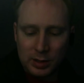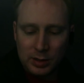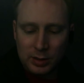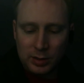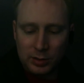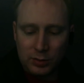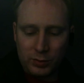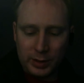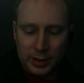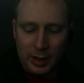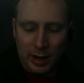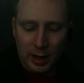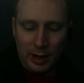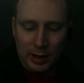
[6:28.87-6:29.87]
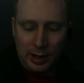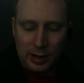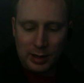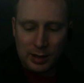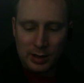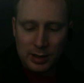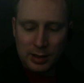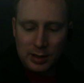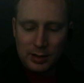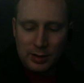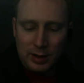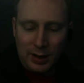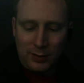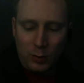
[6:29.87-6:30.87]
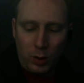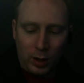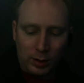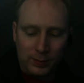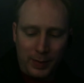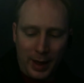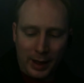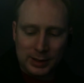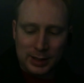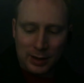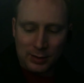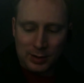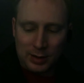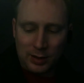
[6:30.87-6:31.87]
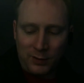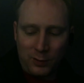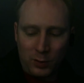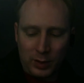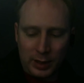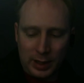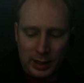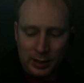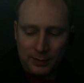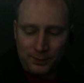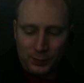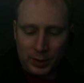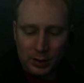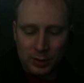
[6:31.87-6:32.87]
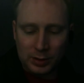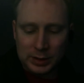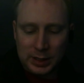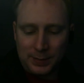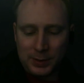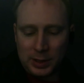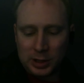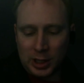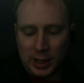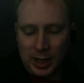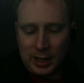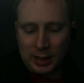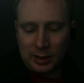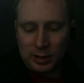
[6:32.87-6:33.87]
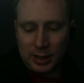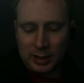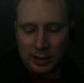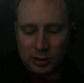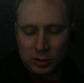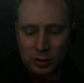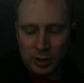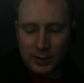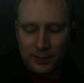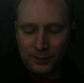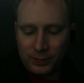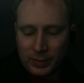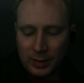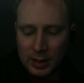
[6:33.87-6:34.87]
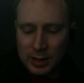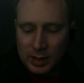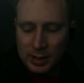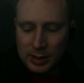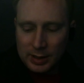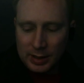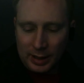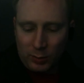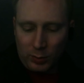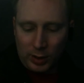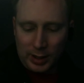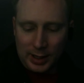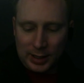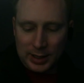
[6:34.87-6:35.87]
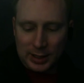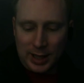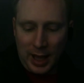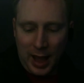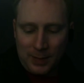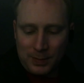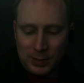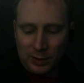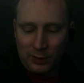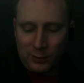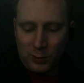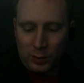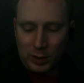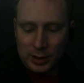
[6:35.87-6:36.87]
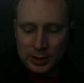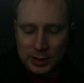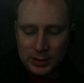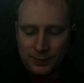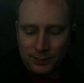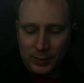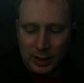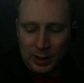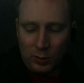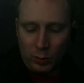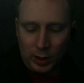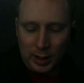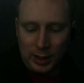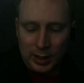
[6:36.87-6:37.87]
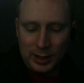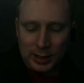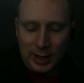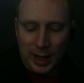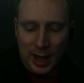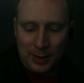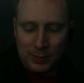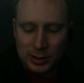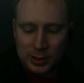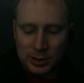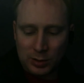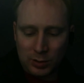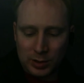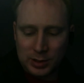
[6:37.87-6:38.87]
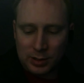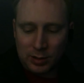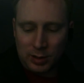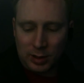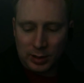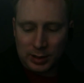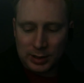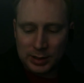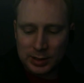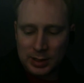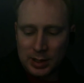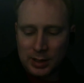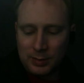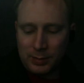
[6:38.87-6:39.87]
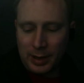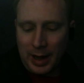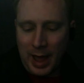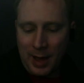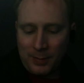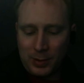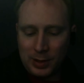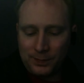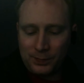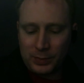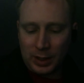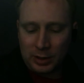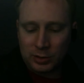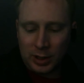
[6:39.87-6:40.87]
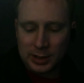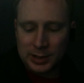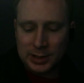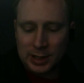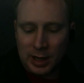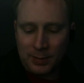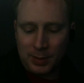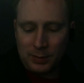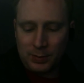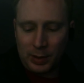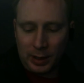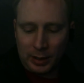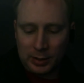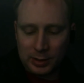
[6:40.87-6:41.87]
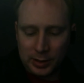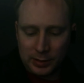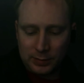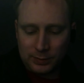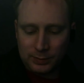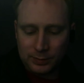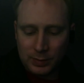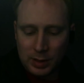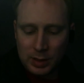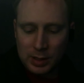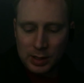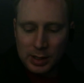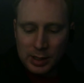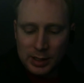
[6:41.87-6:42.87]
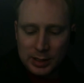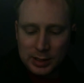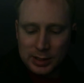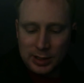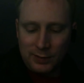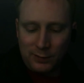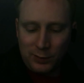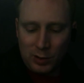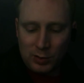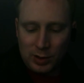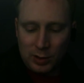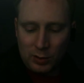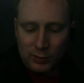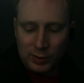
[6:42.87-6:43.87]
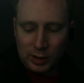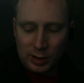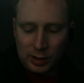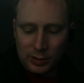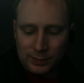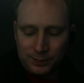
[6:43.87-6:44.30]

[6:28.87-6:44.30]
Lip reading: You would not? Ava walked back out into the foyer and looked up at the gigantic lichen tree. I don't want anything to happen to the forest. I didn't want anything to happen to Solus or Locus, but it happened. I tried to stop it, but I couldn't. Zin floated over to her.